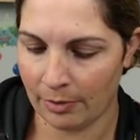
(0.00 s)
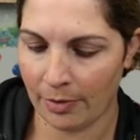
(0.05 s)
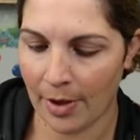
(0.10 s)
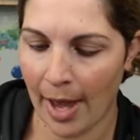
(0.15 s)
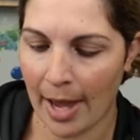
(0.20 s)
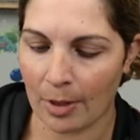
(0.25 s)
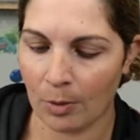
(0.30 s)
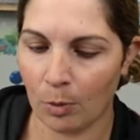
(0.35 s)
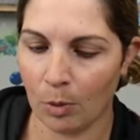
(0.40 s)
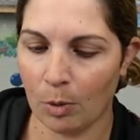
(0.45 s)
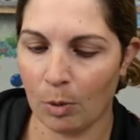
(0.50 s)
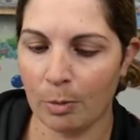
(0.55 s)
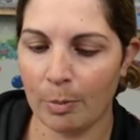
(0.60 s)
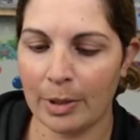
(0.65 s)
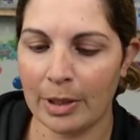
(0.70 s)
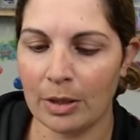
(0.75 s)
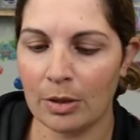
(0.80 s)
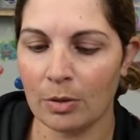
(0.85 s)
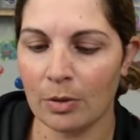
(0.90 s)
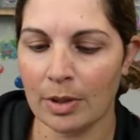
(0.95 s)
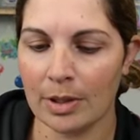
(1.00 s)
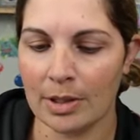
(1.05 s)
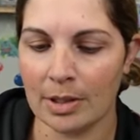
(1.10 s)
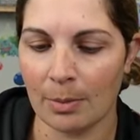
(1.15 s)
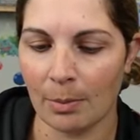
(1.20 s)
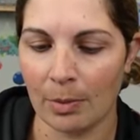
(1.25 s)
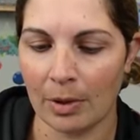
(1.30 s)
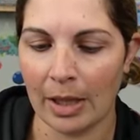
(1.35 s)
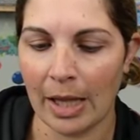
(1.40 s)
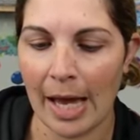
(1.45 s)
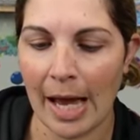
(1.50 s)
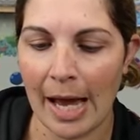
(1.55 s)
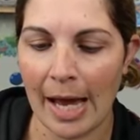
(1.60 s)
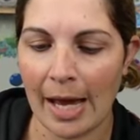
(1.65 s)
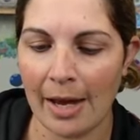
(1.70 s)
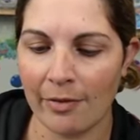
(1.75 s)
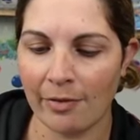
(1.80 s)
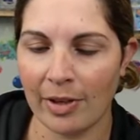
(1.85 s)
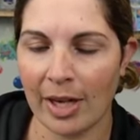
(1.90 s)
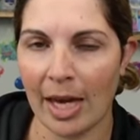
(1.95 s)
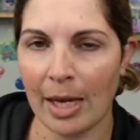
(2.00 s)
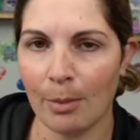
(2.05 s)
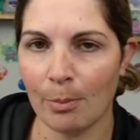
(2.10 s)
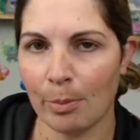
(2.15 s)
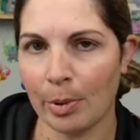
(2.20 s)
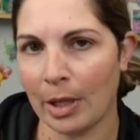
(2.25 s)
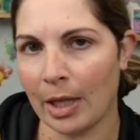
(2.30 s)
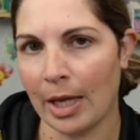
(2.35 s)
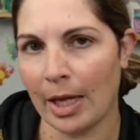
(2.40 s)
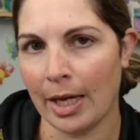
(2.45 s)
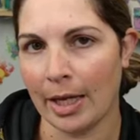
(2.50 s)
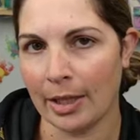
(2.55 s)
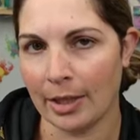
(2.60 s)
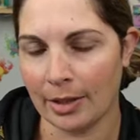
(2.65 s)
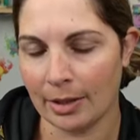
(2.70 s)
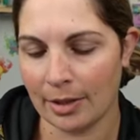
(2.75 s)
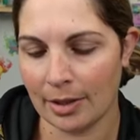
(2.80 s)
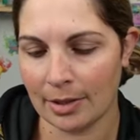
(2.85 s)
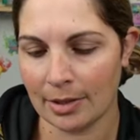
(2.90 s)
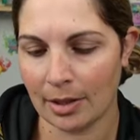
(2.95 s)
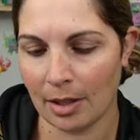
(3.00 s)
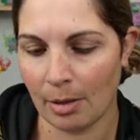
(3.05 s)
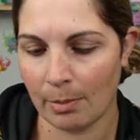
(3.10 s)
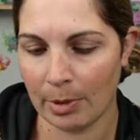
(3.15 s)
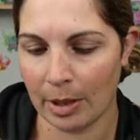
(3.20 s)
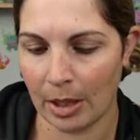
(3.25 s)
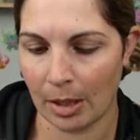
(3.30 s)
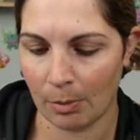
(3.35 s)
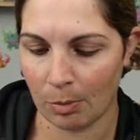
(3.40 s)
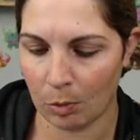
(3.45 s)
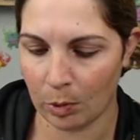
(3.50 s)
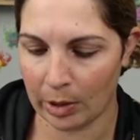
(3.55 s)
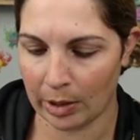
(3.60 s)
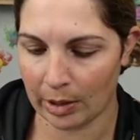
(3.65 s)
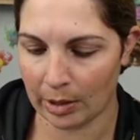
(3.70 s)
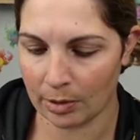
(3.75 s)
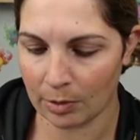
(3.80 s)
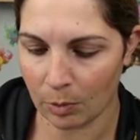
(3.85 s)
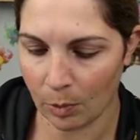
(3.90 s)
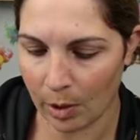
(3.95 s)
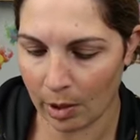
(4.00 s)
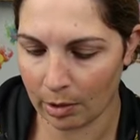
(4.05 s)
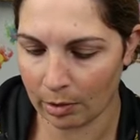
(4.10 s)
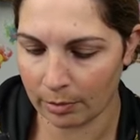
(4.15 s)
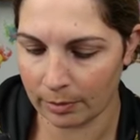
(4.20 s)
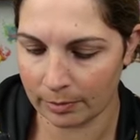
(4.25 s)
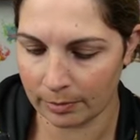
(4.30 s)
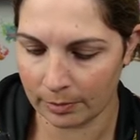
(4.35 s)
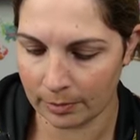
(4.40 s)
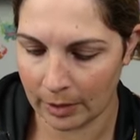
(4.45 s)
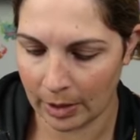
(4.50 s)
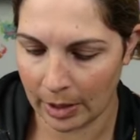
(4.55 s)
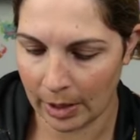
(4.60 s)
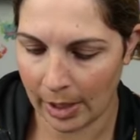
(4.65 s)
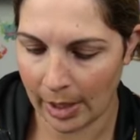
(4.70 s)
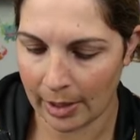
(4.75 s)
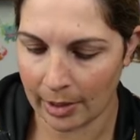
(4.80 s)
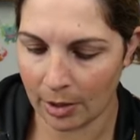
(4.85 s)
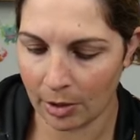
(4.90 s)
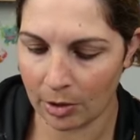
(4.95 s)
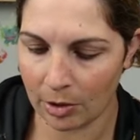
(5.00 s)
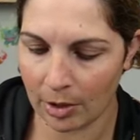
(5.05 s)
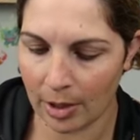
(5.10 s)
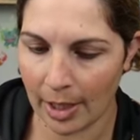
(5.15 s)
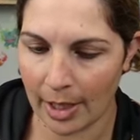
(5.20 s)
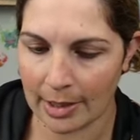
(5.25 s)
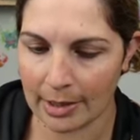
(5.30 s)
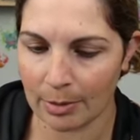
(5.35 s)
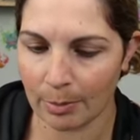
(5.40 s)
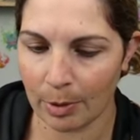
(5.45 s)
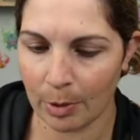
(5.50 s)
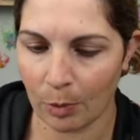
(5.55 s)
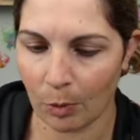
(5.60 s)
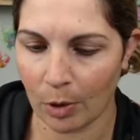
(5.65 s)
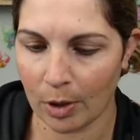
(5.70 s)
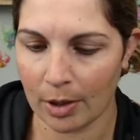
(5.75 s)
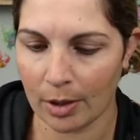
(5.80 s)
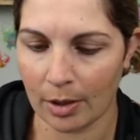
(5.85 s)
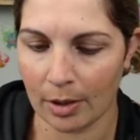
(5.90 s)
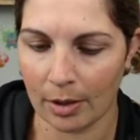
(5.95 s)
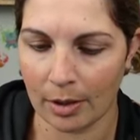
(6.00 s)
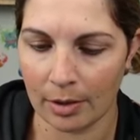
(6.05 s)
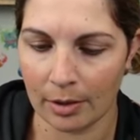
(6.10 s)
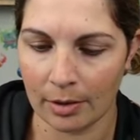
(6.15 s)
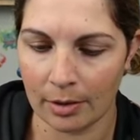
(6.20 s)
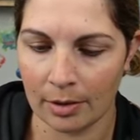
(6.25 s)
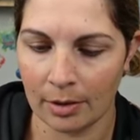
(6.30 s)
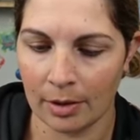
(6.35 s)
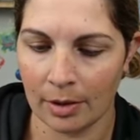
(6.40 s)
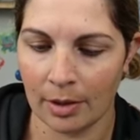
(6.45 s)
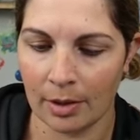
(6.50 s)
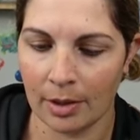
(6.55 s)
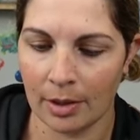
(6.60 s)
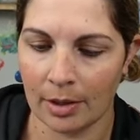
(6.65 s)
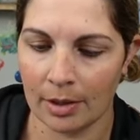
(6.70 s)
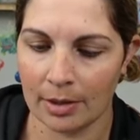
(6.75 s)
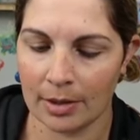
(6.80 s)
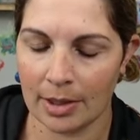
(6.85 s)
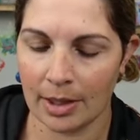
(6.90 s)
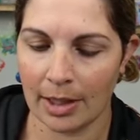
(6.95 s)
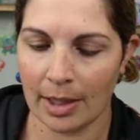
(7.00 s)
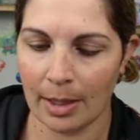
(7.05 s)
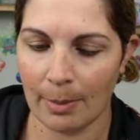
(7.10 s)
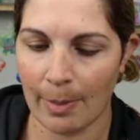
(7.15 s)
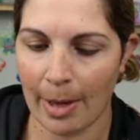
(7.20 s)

fact, we will be doing some live gameplay this coming up week as well. I know you guys have been wanting to, to get